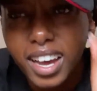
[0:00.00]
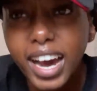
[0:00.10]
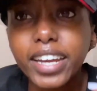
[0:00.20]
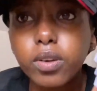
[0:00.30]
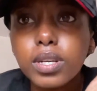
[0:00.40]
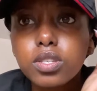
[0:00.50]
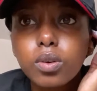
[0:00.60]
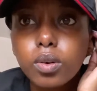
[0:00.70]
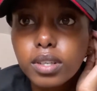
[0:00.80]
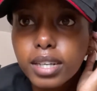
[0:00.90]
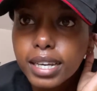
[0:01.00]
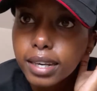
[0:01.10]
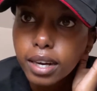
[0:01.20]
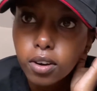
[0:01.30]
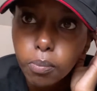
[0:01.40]
I know it's cold right
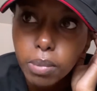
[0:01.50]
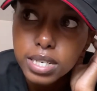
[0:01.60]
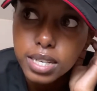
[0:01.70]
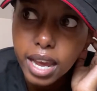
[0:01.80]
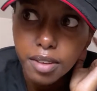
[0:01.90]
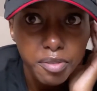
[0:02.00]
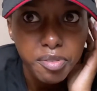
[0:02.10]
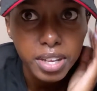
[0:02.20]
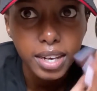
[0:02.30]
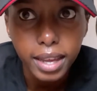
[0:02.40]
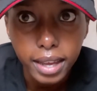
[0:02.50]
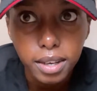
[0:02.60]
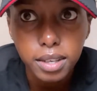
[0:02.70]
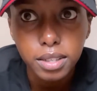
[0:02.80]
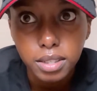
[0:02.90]
now, but I feel like
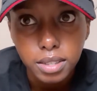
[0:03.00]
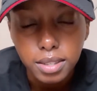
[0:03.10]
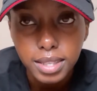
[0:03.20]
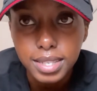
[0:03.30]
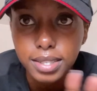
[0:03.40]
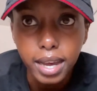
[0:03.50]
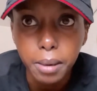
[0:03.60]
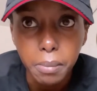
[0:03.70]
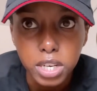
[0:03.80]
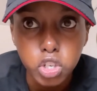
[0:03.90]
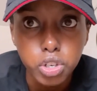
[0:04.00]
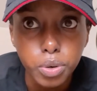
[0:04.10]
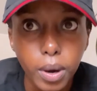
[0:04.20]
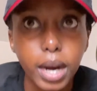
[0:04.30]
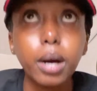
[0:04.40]
the sun might show
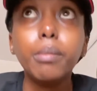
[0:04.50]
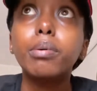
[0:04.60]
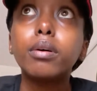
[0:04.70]
up.